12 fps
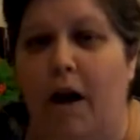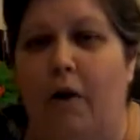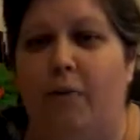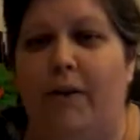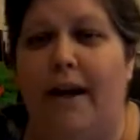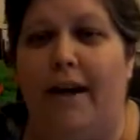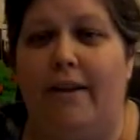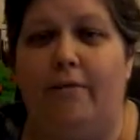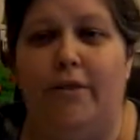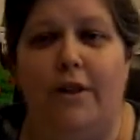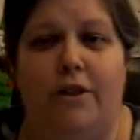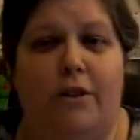hopefully I can
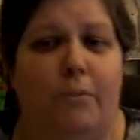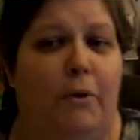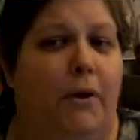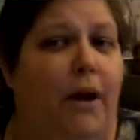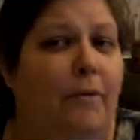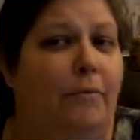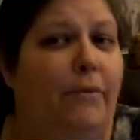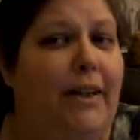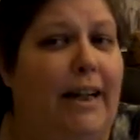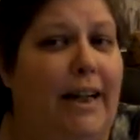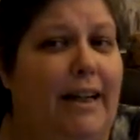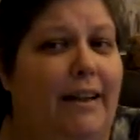finish the book I'm
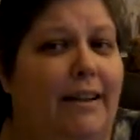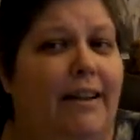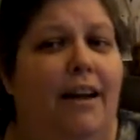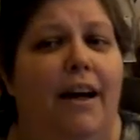reading.